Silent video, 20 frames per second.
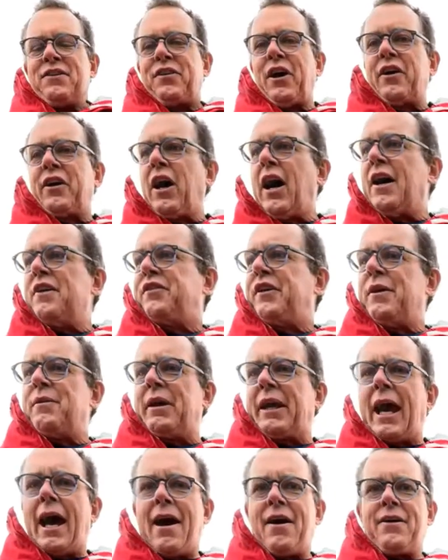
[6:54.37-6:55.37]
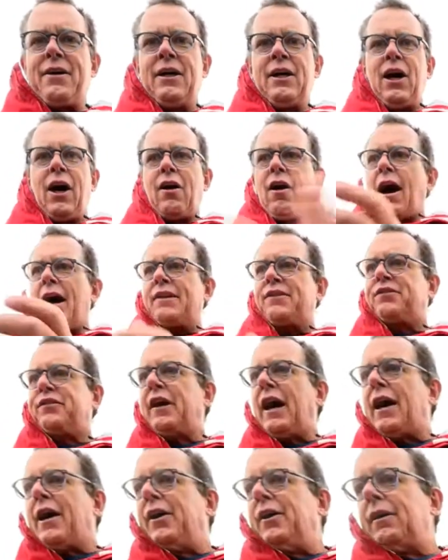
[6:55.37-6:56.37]
So, guys, here we go. All right,
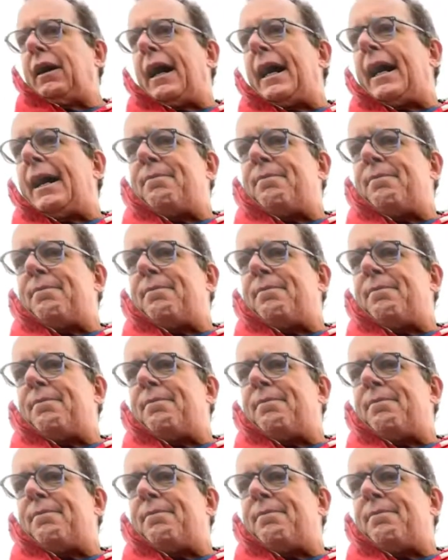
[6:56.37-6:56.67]
so